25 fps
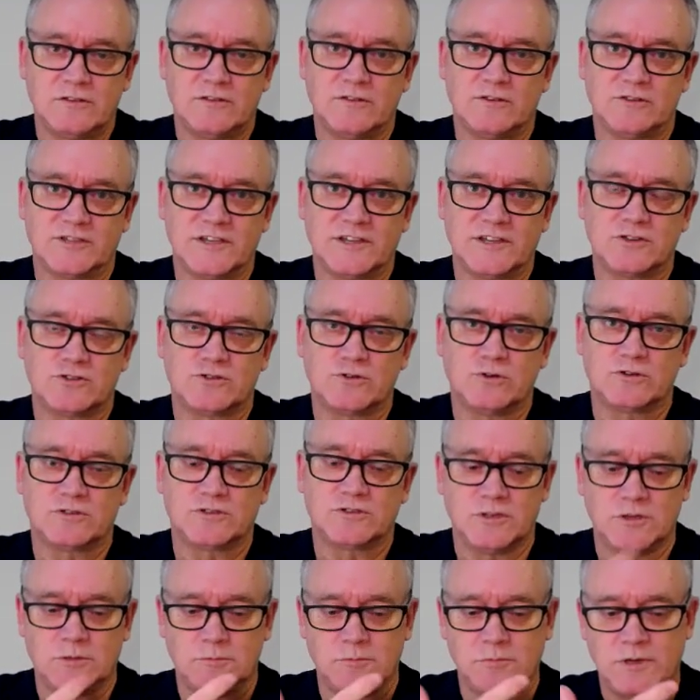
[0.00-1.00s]
You set the short
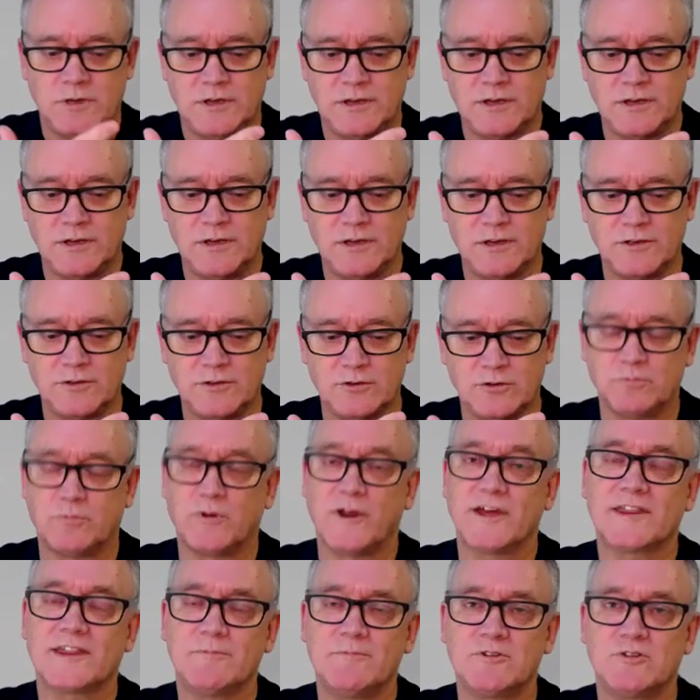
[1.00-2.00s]
term, you
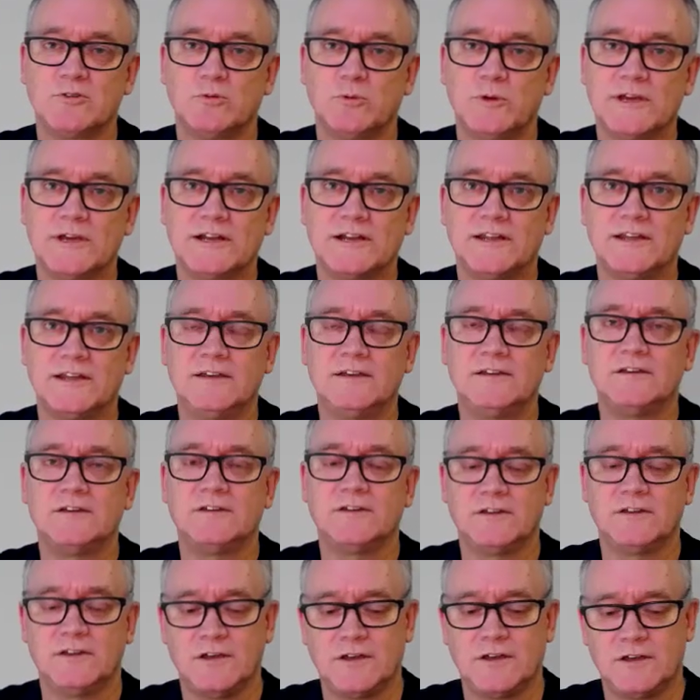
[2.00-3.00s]
break them into weekly,
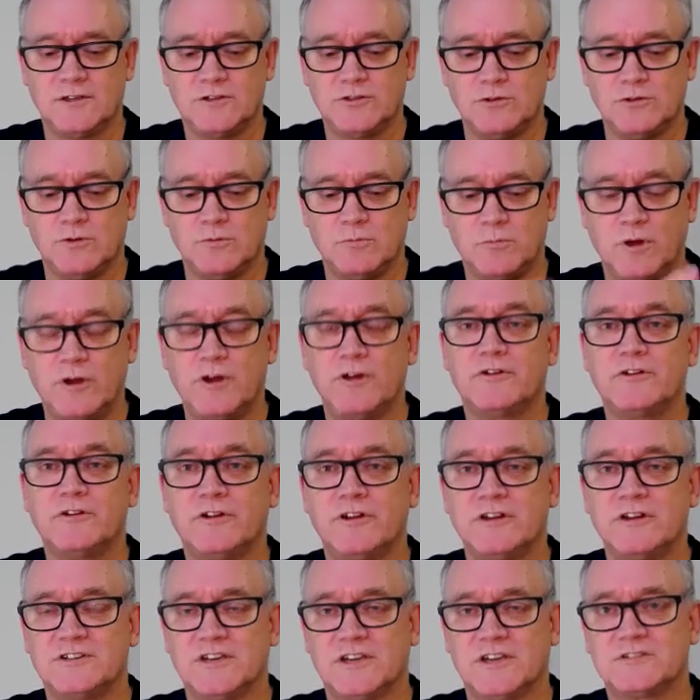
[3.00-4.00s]
you monitor
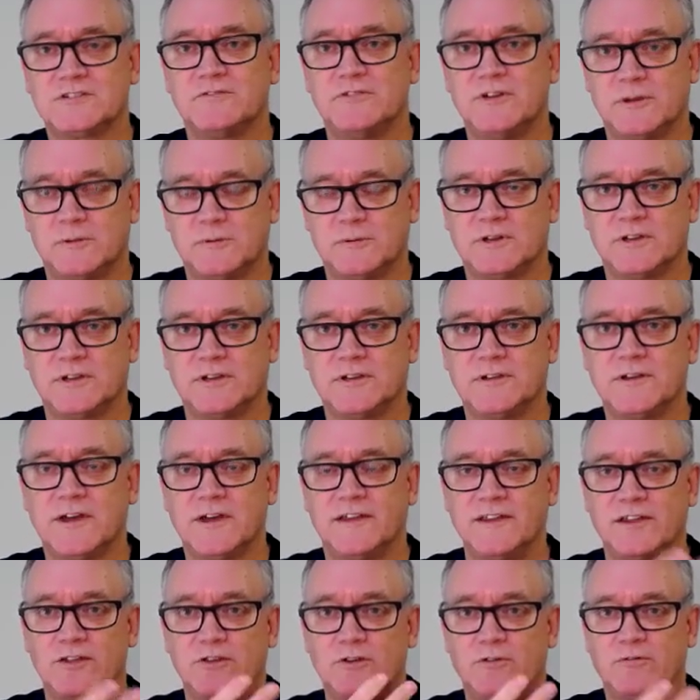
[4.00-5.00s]
and adjust frequently,
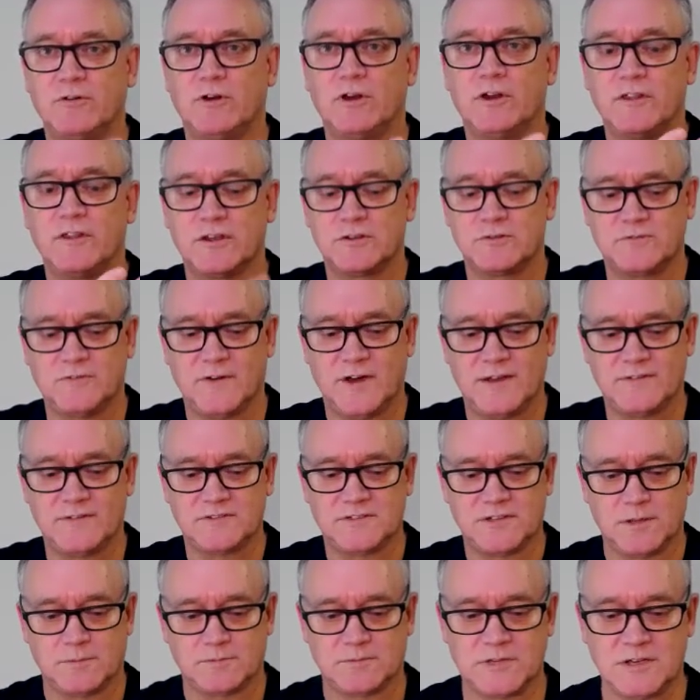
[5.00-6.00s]
and then you follow those 5
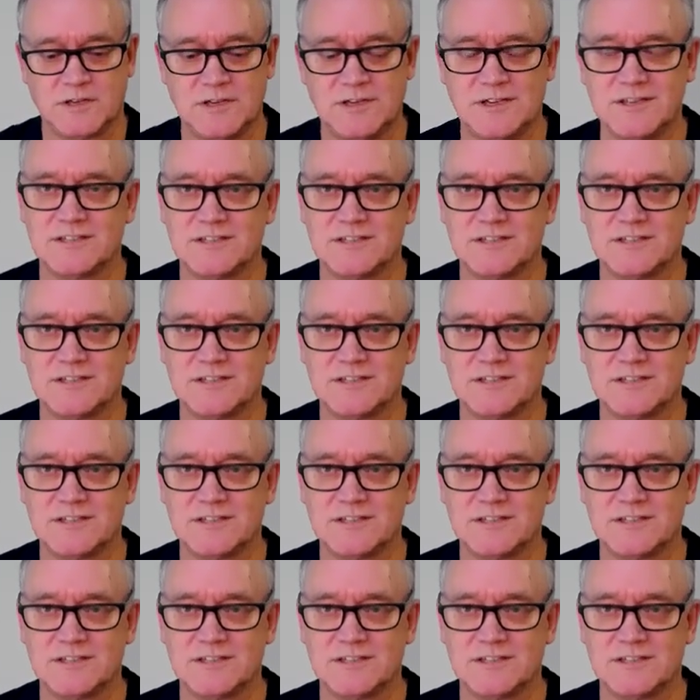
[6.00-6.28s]
steps.